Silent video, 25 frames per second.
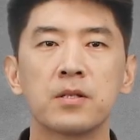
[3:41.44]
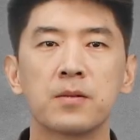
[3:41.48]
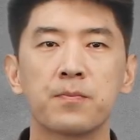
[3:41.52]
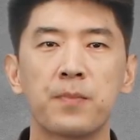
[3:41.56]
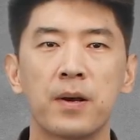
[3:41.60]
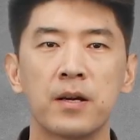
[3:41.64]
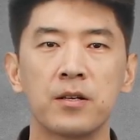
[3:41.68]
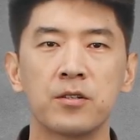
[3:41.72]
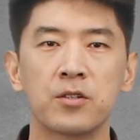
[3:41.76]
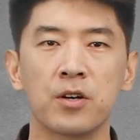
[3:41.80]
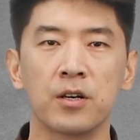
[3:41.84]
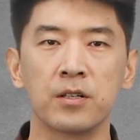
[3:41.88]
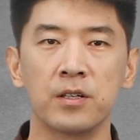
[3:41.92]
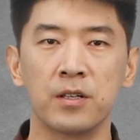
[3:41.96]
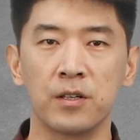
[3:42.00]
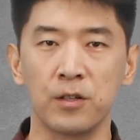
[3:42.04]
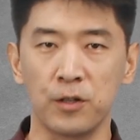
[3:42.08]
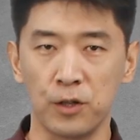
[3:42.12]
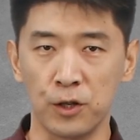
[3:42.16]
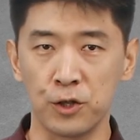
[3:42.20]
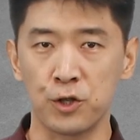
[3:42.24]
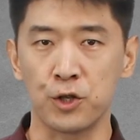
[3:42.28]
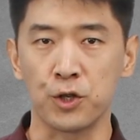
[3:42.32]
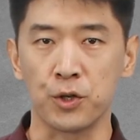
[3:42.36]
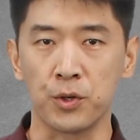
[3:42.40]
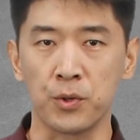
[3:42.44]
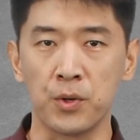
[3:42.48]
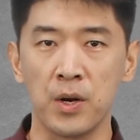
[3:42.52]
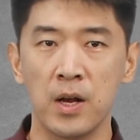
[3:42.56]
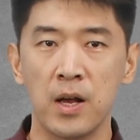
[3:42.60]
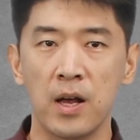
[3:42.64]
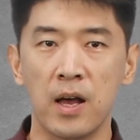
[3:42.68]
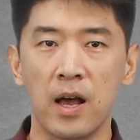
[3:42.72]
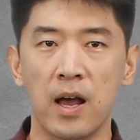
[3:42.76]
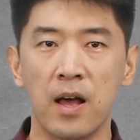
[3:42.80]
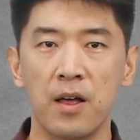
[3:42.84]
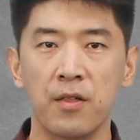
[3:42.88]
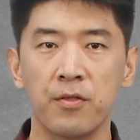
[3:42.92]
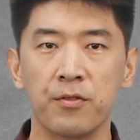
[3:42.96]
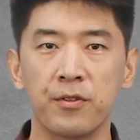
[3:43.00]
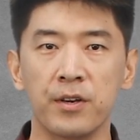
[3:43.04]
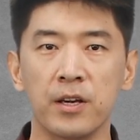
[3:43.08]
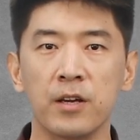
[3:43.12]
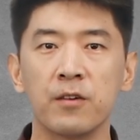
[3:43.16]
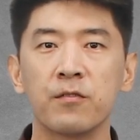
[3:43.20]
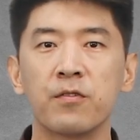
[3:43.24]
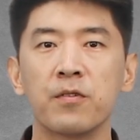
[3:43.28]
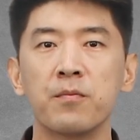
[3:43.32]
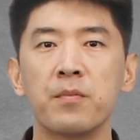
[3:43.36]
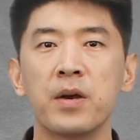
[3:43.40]
spent on an issue and the
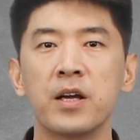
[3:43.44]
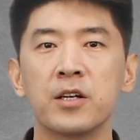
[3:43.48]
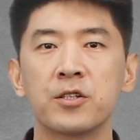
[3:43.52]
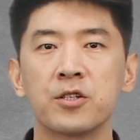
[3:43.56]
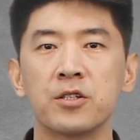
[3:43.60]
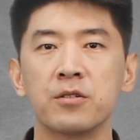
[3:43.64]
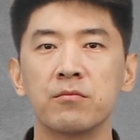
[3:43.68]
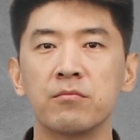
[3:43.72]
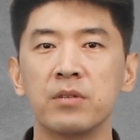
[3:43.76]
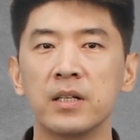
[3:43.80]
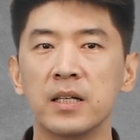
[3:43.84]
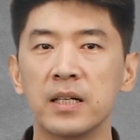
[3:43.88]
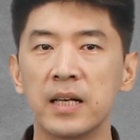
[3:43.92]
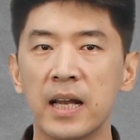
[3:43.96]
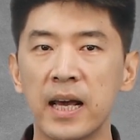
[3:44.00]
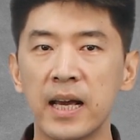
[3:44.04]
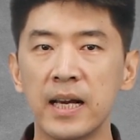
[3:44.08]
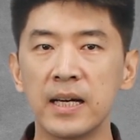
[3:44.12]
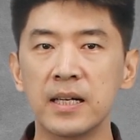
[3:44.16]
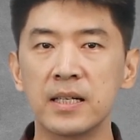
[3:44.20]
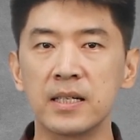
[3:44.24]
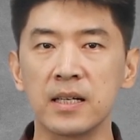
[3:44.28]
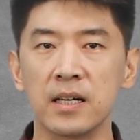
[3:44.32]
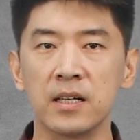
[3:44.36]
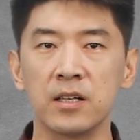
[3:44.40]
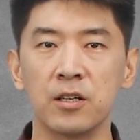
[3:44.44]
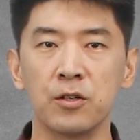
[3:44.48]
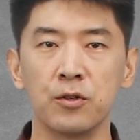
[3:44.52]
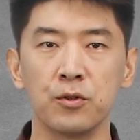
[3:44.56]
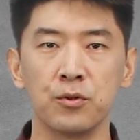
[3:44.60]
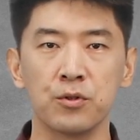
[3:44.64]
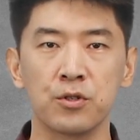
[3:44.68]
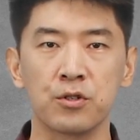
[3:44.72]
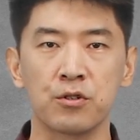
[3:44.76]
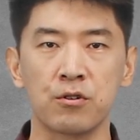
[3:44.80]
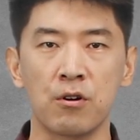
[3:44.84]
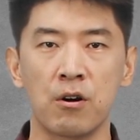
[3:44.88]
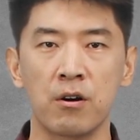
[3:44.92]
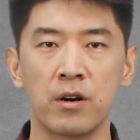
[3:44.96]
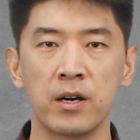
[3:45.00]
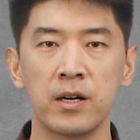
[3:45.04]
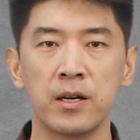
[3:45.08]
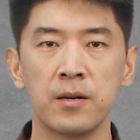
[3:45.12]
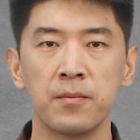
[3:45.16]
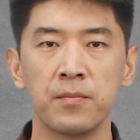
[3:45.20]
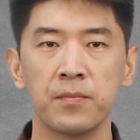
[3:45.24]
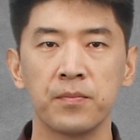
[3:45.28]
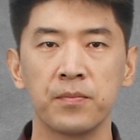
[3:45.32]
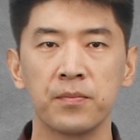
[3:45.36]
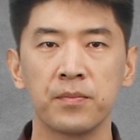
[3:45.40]
information relayed in a news story,
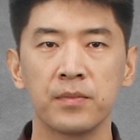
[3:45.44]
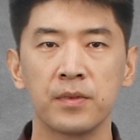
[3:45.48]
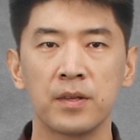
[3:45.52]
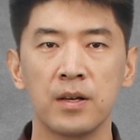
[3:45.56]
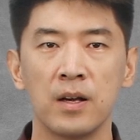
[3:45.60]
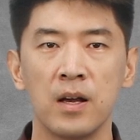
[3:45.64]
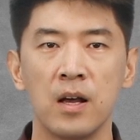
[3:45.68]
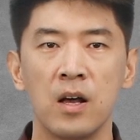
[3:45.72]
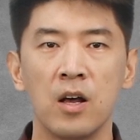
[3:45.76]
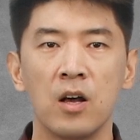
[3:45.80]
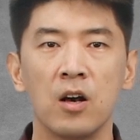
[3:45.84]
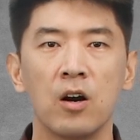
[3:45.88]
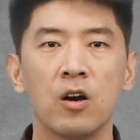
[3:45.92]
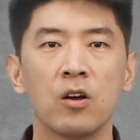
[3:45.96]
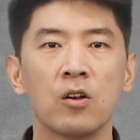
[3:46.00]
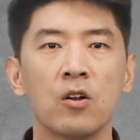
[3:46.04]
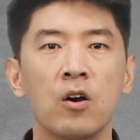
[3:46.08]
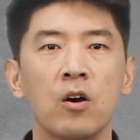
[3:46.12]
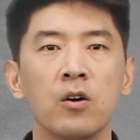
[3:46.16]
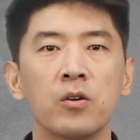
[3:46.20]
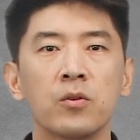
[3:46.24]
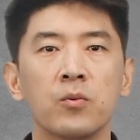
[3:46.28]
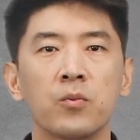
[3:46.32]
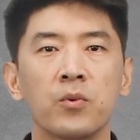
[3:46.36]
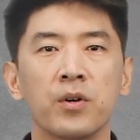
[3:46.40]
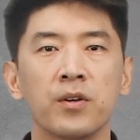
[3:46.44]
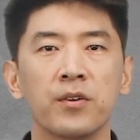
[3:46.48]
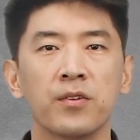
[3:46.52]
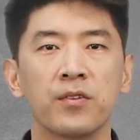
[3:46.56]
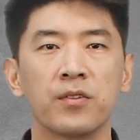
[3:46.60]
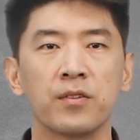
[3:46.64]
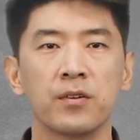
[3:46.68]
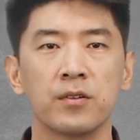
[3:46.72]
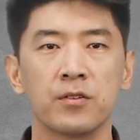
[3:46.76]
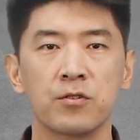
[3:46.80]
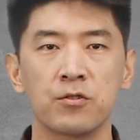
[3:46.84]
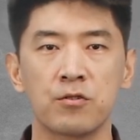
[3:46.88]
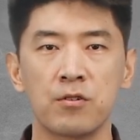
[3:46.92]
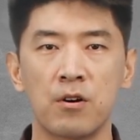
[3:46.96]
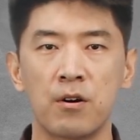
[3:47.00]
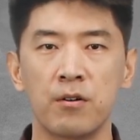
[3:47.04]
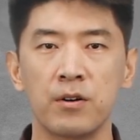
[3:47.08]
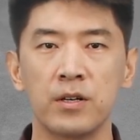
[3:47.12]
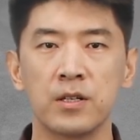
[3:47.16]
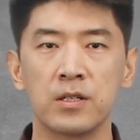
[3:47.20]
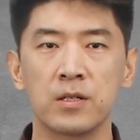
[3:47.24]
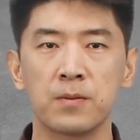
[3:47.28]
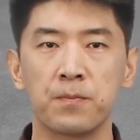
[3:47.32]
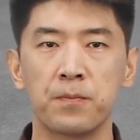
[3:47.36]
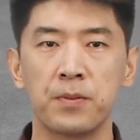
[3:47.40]
along with the
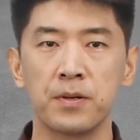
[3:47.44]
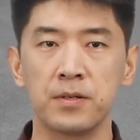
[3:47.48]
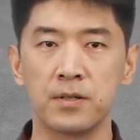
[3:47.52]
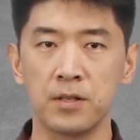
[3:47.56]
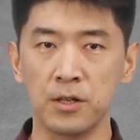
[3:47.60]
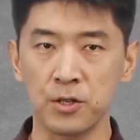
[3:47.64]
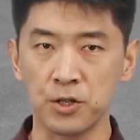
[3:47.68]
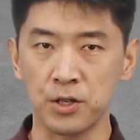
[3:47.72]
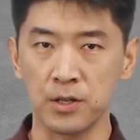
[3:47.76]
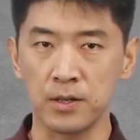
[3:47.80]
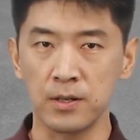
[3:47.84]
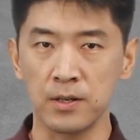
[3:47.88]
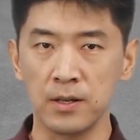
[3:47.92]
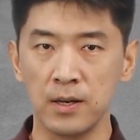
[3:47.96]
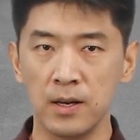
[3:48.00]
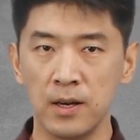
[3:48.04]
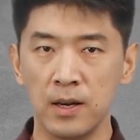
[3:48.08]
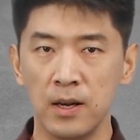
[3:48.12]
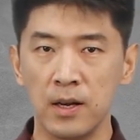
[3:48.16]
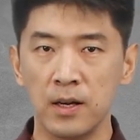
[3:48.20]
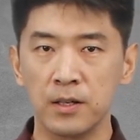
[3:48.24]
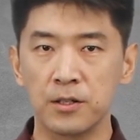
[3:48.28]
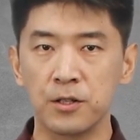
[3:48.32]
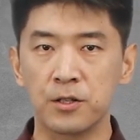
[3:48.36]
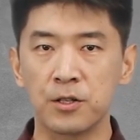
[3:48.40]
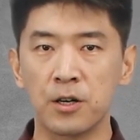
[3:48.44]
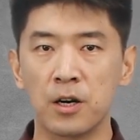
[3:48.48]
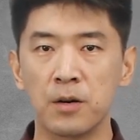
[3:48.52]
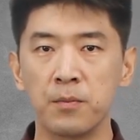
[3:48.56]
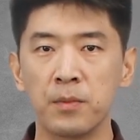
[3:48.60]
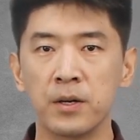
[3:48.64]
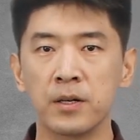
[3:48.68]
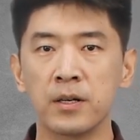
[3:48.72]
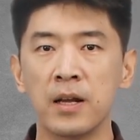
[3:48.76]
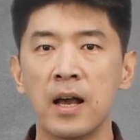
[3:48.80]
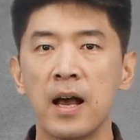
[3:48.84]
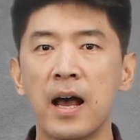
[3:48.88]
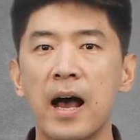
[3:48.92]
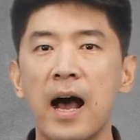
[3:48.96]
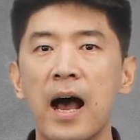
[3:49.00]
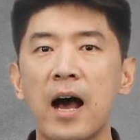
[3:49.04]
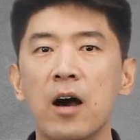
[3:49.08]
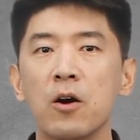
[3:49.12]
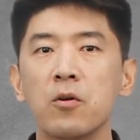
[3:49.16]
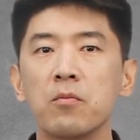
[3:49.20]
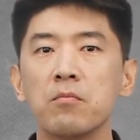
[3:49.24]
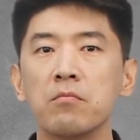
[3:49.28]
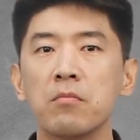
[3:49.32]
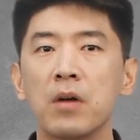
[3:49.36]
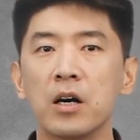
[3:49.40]
story's position, determine
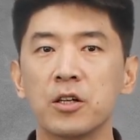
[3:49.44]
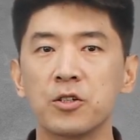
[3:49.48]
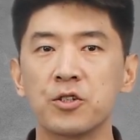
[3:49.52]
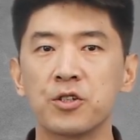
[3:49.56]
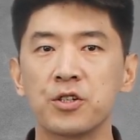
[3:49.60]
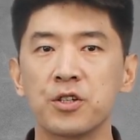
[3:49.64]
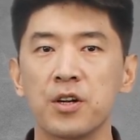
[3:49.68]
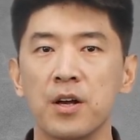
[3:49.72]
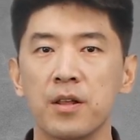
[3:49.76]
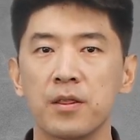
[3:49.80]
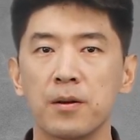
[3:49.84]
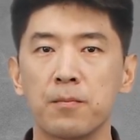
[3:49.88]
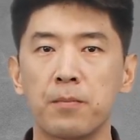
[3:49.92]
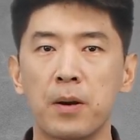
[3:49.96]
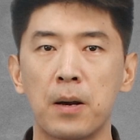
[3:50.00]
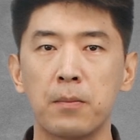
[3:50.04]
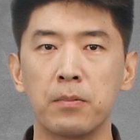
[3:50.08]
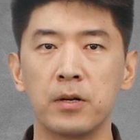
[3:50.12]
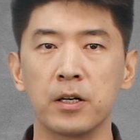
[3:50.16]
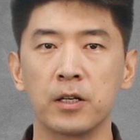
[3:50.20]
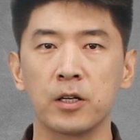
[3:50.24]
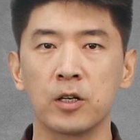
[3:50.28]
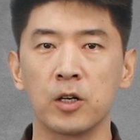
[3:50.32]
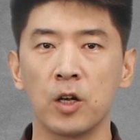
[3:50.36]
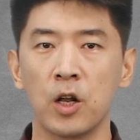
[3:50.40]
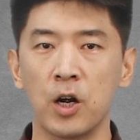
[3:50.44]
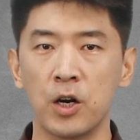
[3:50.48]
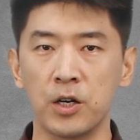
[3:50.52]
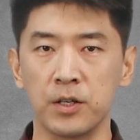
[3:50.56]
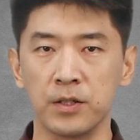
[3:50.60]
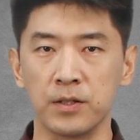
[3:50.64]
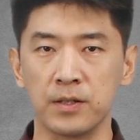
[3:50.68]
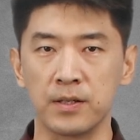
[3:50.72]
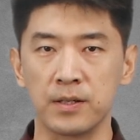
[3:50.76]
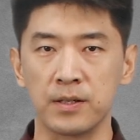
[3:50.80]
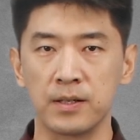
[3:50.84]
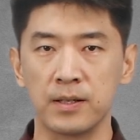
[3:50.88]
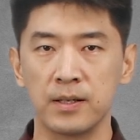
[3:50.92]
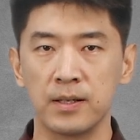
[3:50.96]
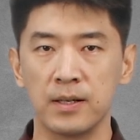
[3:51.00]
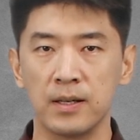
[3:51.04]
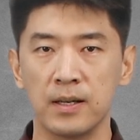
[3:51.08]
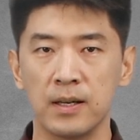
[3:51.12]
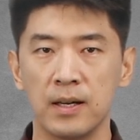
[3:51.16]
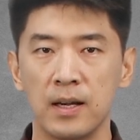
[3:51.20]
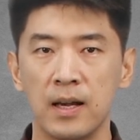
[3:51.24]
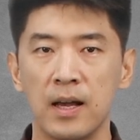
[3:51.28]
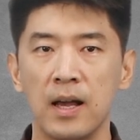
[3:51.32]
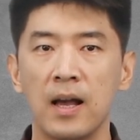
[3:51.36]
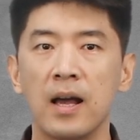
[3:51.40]
how much the public learns
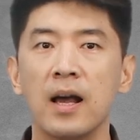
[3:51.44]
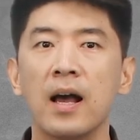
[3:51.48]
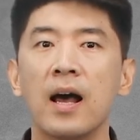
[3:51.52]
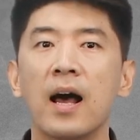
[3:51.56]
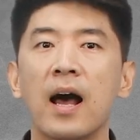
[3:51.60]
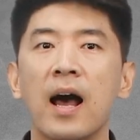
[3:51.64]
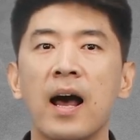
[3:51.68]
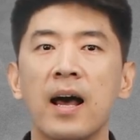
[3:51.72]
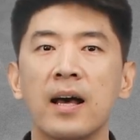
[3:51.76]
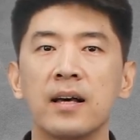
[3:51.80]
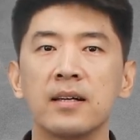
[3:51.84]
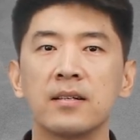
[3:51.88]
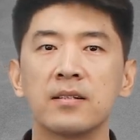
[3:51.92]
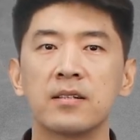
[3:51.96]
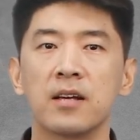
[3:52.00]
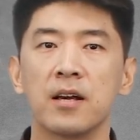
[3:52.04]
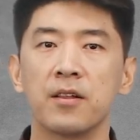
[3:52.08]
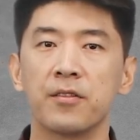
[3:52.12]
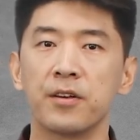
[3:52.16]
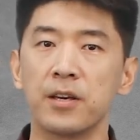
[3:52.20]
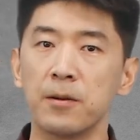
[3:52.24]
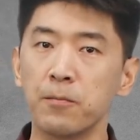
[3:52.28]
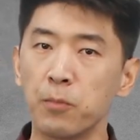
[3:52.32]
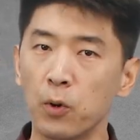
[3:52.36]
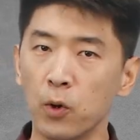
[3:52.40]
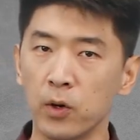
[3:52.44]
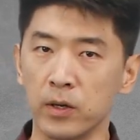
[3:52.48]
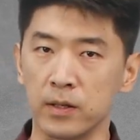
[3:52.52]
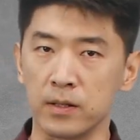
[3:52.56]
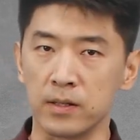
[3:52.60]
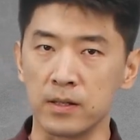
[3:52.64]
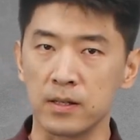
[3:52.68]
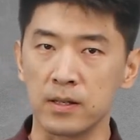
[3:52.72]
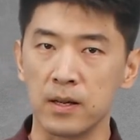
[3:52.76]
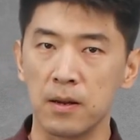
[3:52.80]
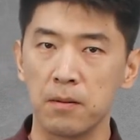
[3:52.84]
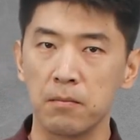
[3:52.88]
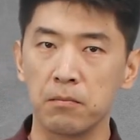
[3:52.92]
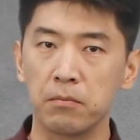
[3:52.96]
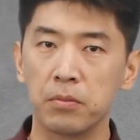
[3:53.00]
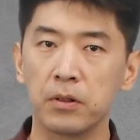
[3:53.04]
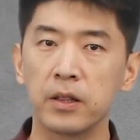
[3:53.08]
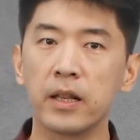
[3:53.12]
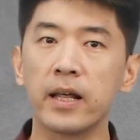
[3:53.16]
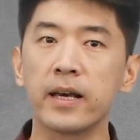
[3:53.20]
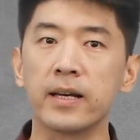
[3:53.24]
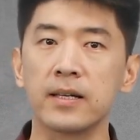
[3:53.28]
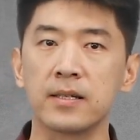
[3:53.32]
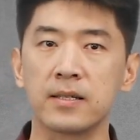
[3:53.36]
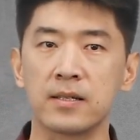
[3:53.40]
and the importance
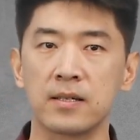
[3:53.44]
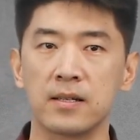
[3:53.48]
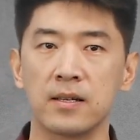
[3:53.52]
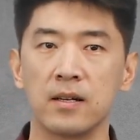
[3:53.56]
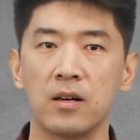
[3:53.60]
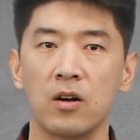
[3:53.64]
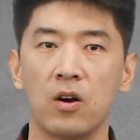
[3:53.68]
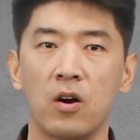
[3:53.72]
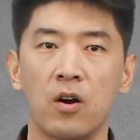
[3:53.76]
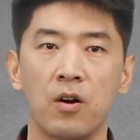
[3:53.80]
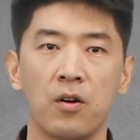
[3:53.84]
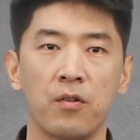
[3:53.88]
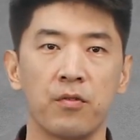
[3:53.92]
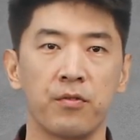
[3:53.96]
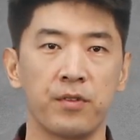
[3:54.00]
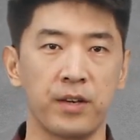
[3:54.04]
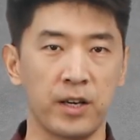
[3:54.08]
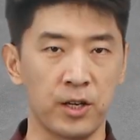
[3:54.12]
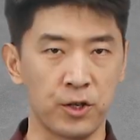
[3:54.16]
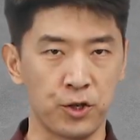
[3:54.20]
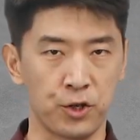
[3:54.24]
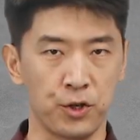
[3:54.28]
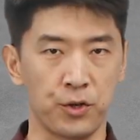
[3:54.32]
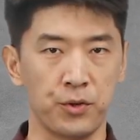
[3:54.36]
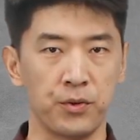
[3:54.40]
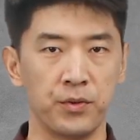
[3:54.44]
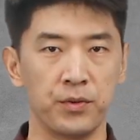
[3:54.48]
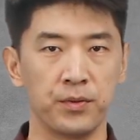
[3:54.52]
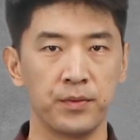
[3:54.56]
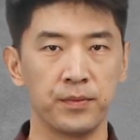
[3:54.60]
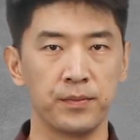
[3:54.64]
placed on the issue.